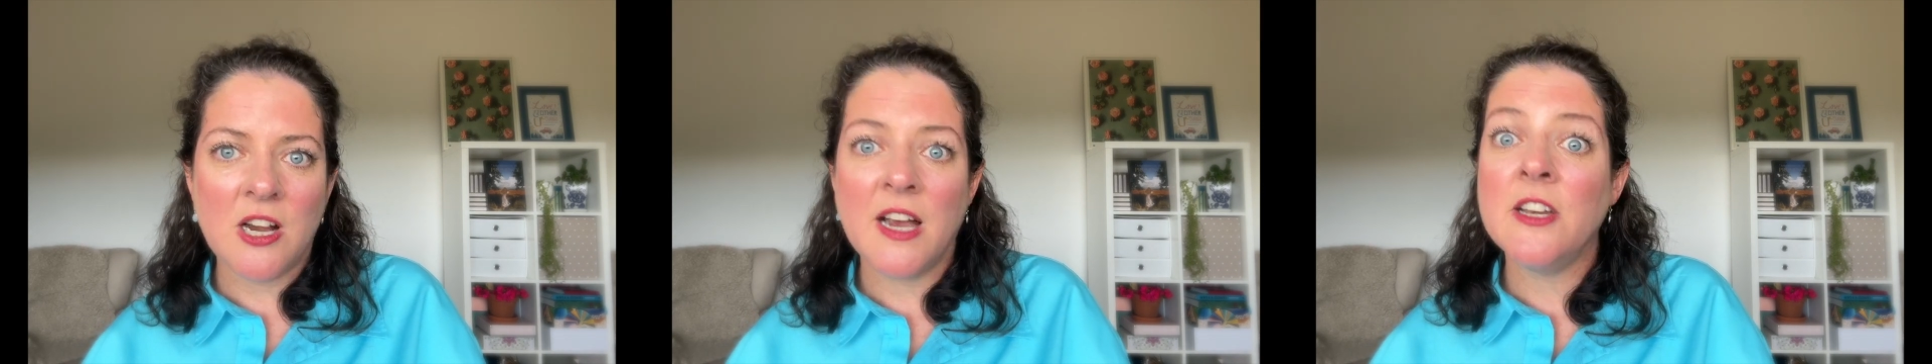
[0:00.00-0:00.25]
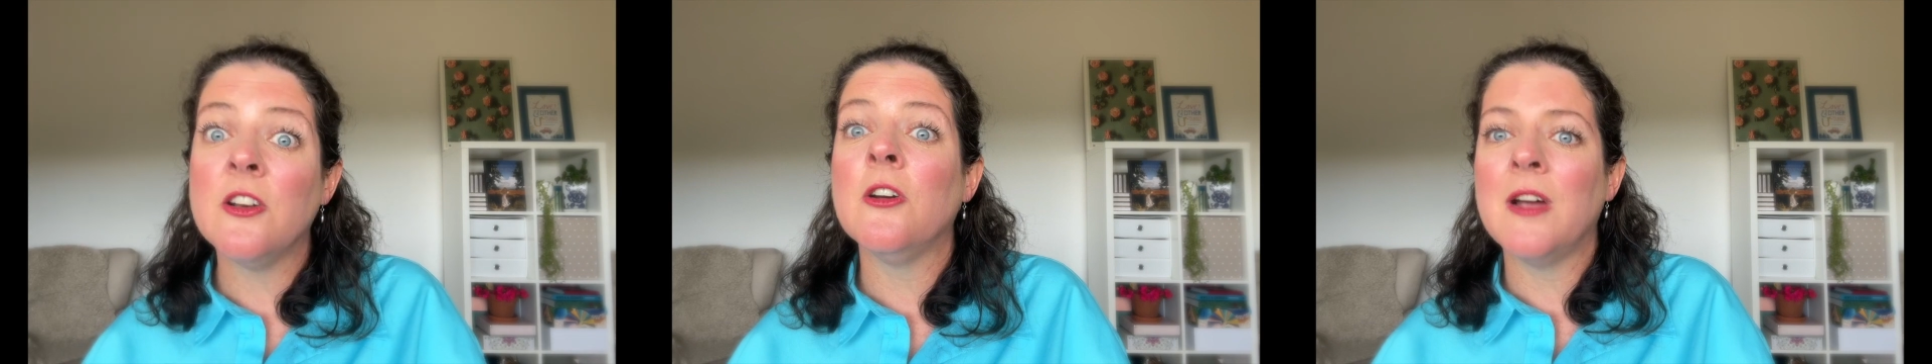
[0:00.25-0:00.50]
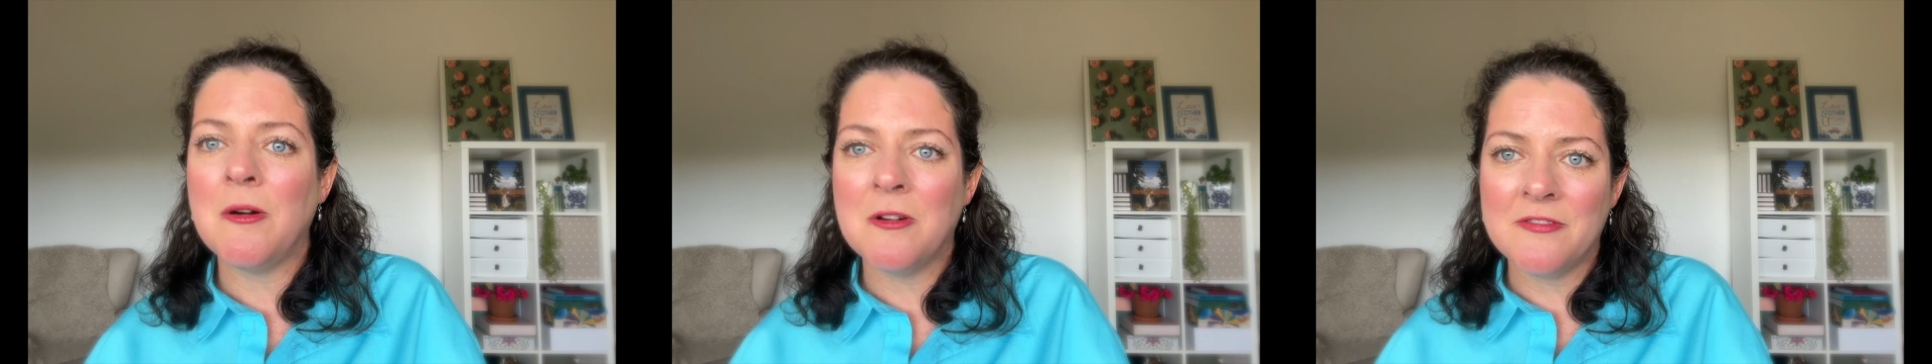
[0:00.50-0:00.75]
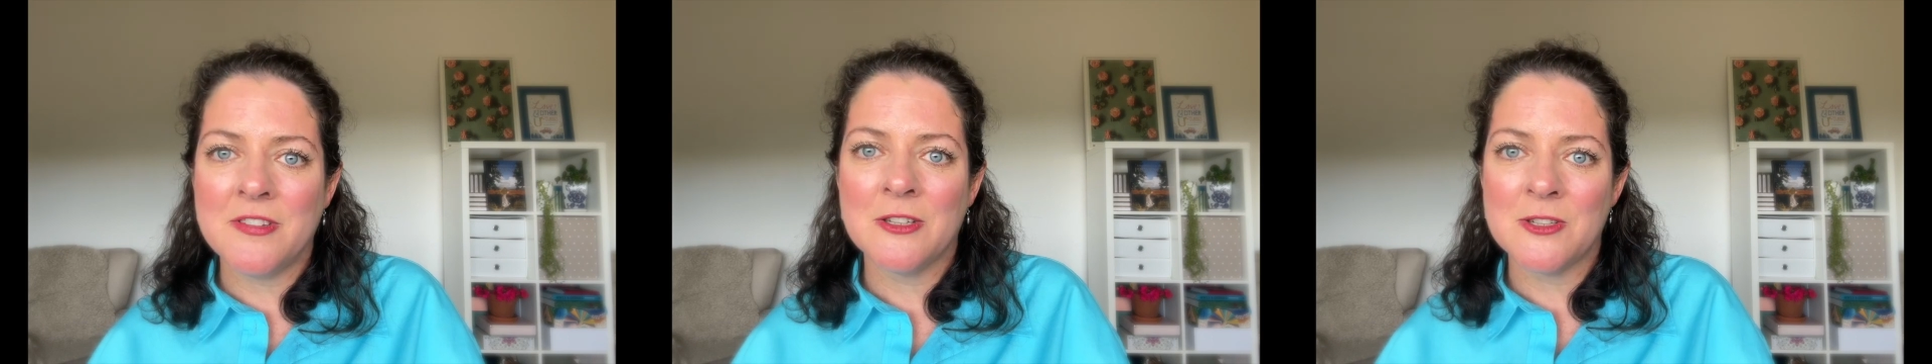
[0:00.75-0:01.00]
I know how
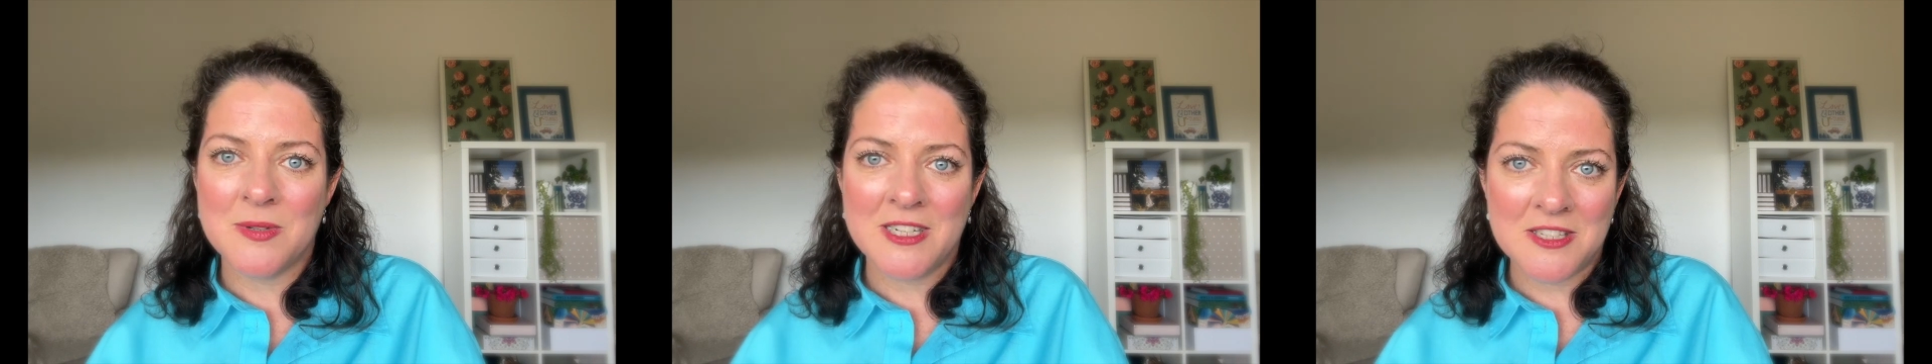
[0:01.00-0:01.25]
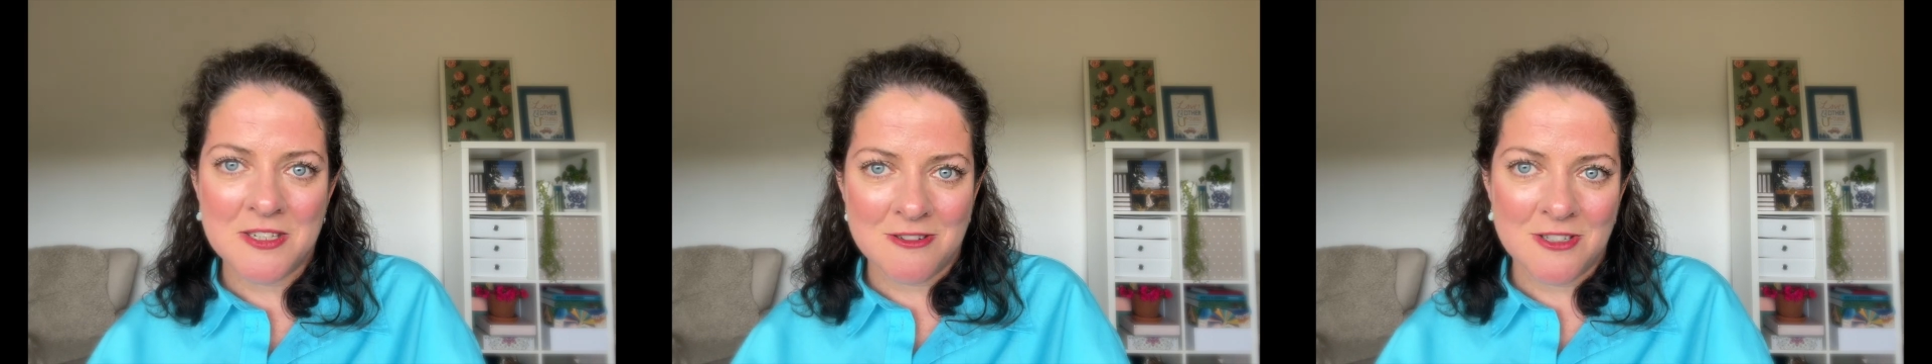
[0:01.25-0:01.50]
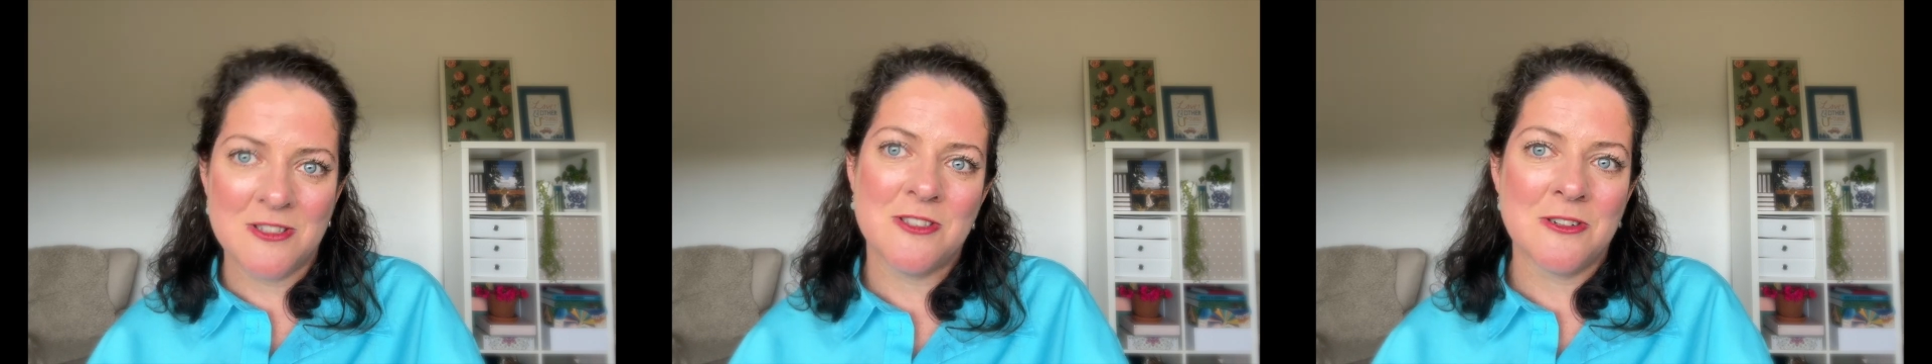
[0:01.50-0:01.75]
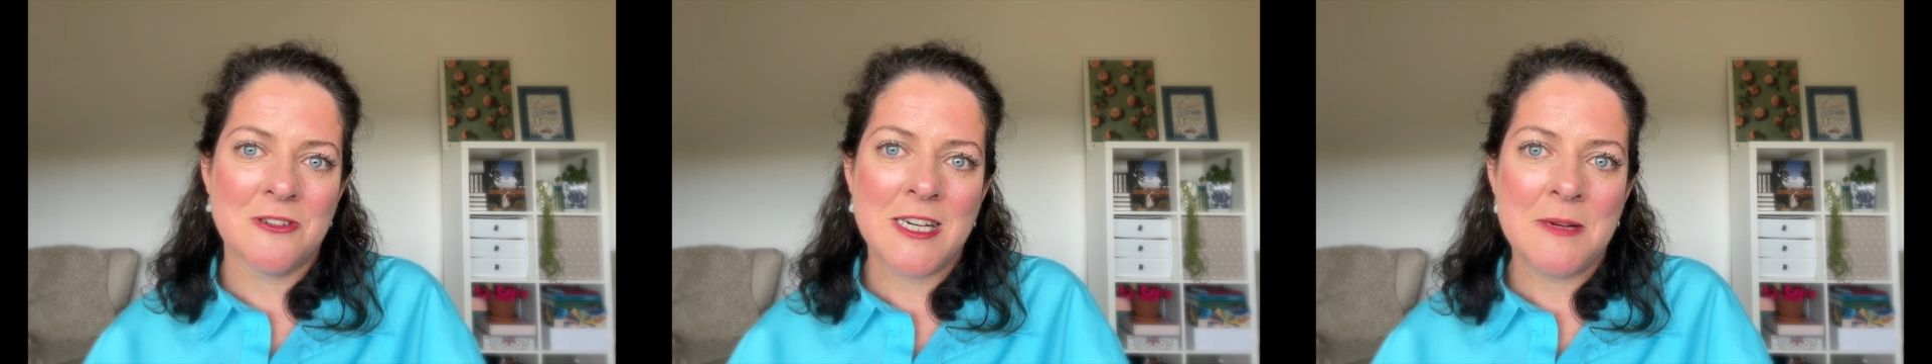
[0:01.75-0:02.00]
it feels when it's your own
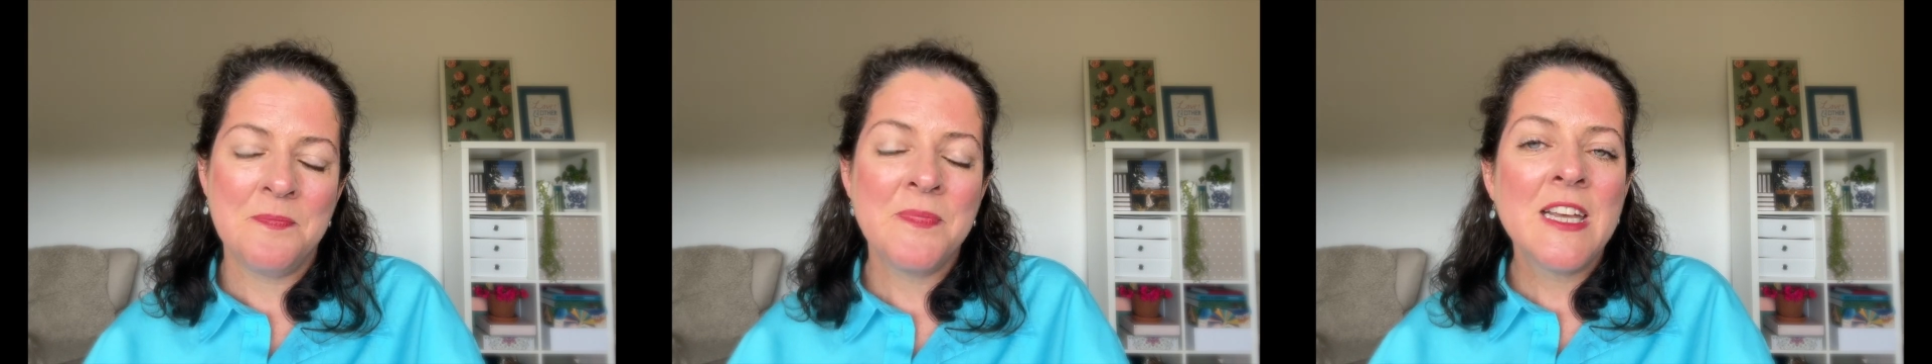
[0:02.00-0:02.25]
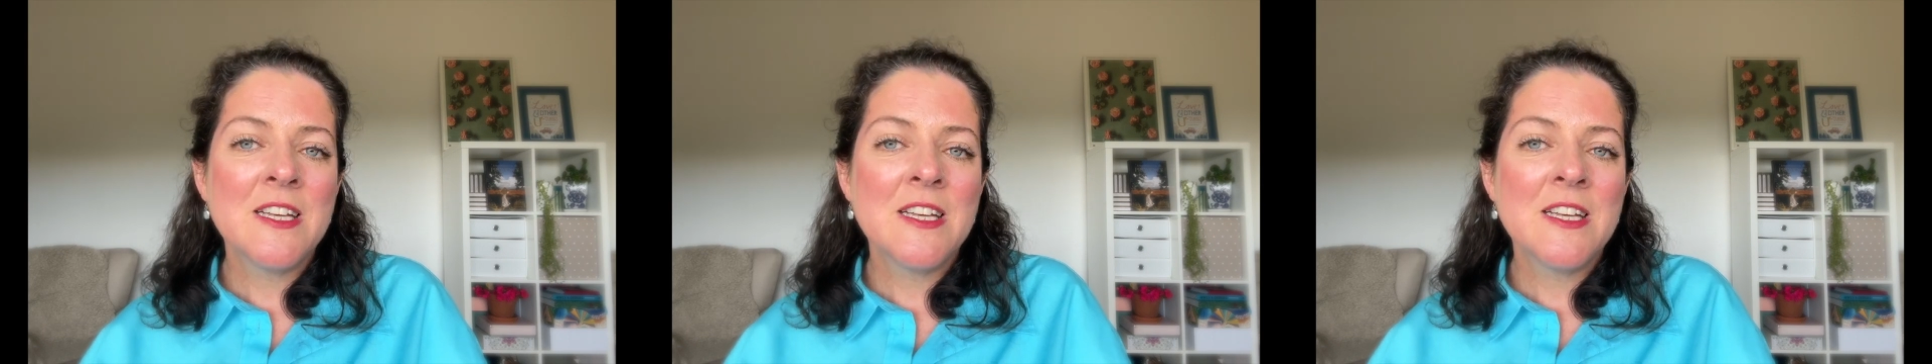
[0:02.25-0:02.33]
story.